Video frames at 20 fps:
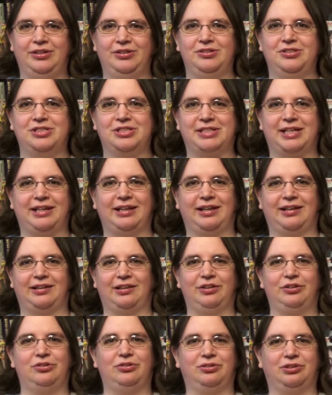You just get
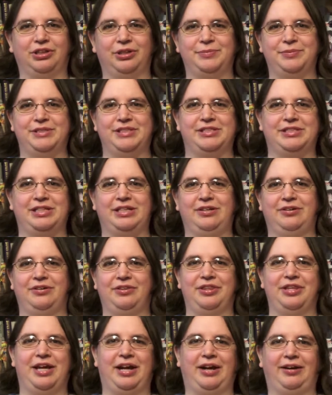like little glimpses here
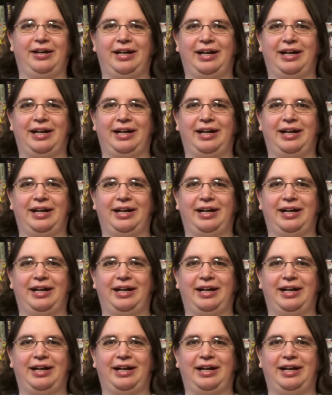and there,